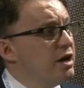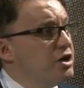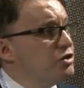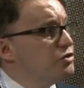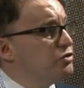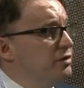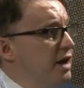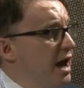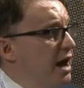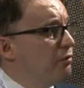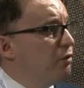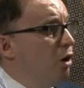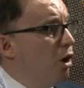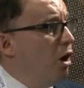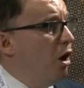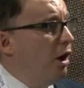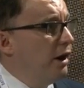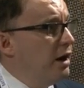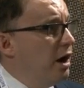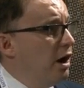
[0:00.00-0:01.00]
is now the
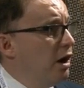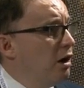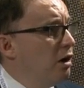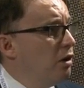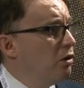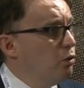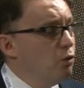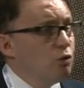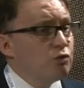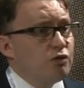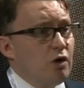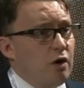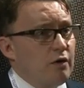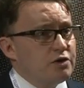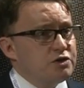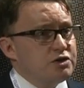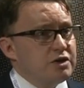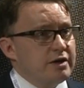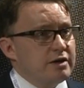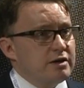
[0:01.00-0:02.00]
higher
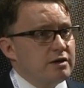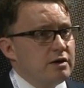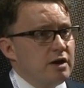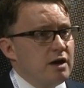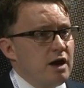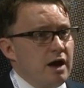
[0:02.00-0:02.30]
authority.